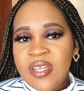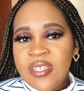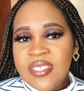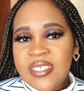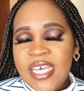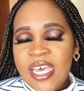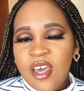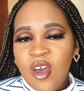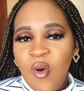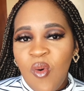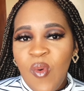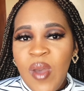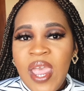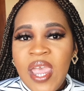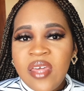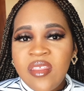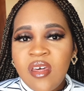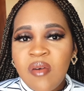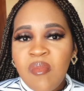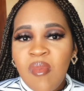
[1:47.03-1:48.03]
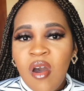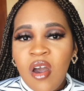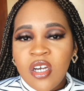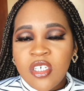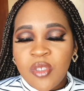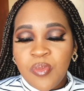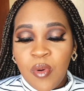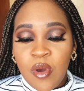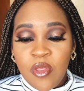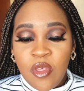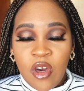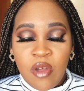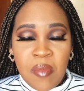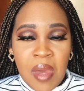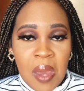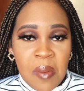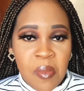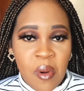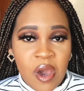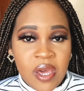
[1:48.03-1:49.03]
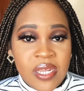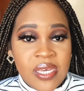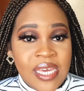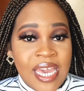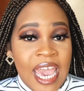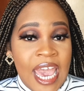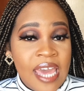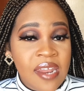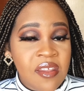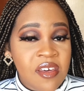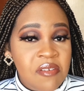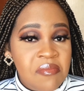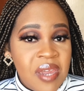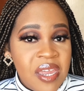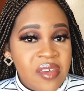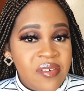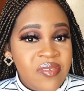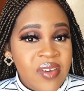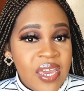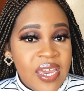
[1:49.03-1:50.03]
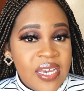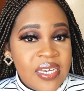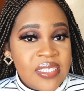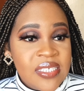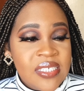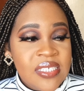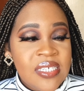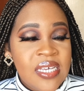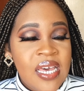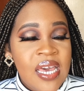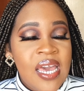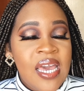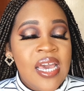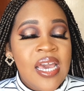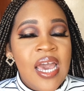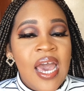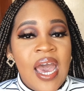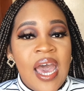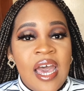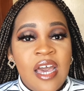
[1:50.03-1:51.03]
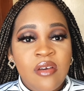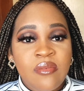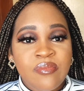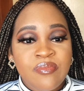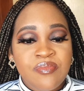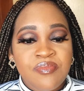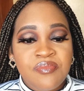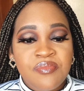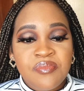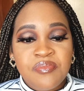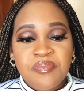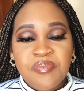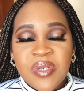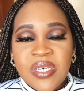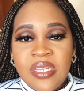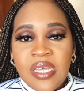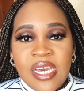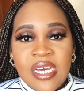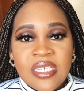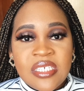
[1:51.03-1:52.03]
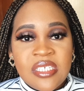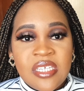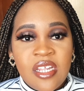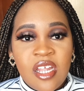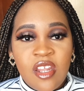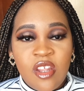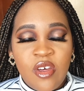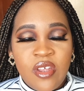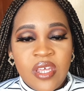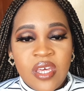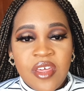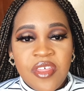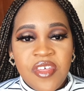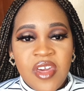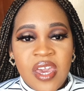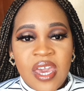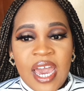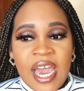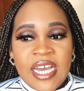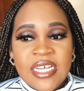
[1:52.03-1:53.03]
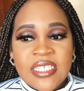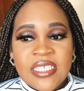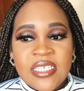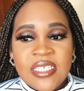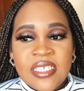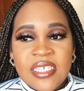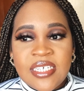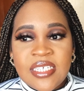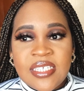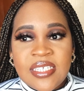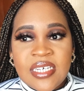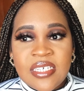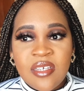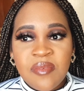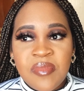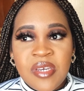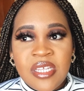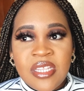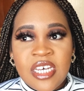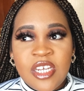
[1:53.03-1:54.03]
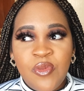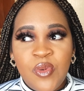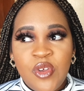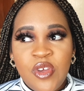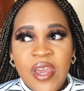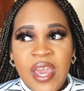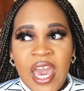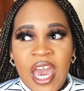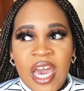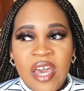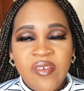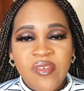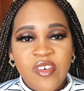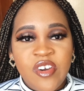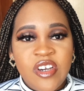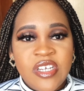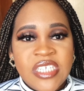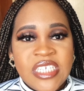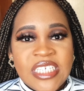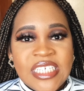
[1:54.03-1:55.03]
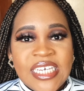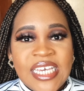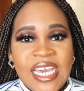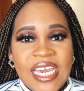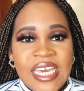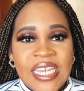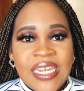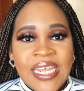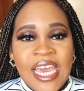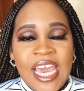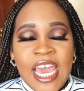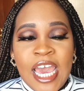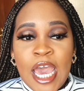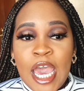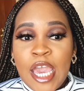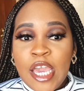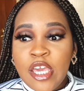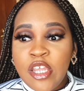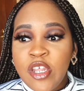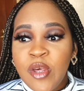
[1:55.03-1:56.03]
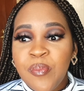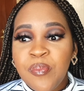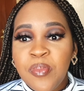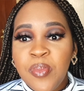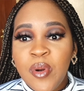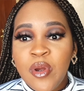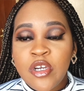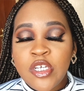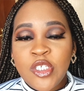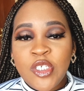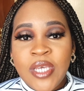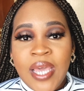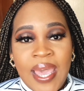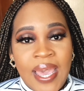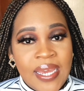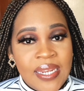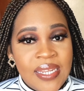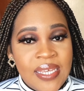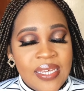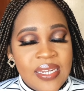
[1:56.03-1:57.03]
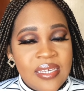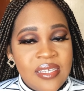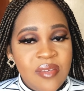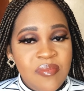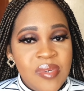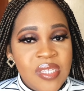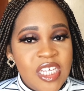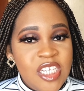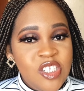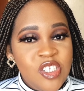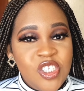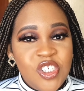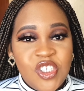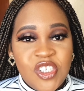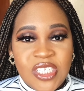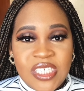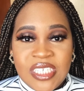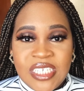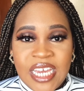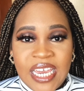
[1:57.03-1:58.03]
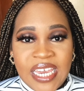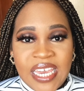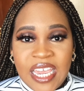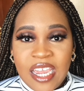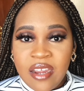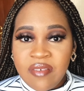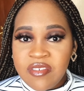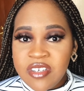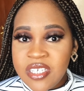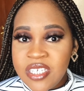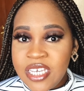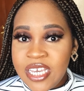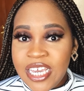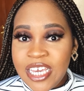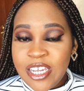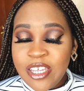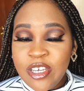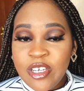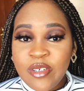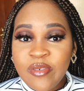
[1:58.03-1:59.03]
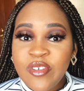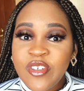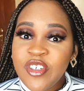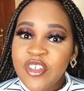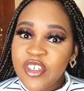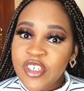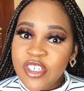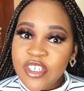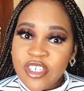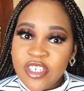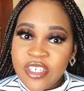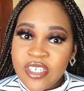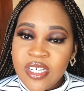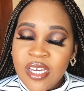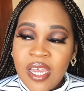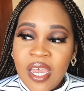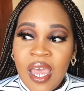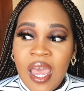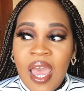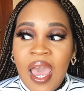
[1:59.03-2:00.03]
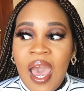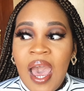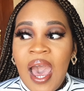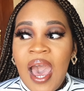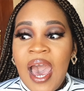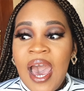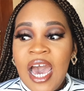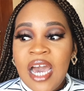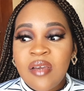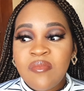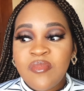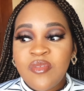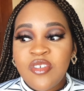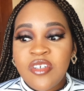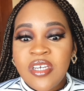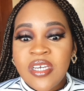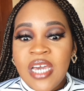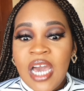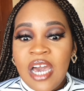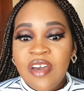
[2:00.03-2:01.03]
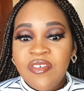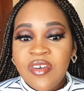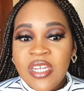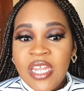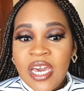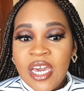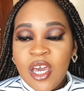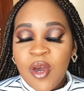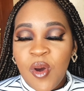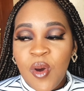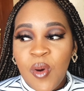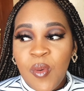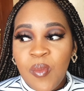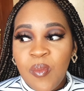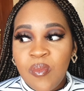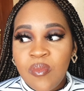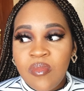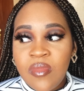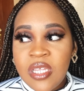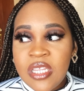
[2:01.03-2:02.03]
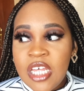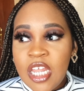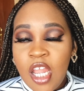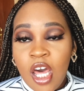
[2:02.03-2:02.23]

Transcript: take away the marks both on my body and on my face um, but it's still a learning thing it's, it doesn't mean that when you have good skin and you're not prone to acne it doesn't mean that you shouldn't take care of your skin you should I'm doing I feel like in the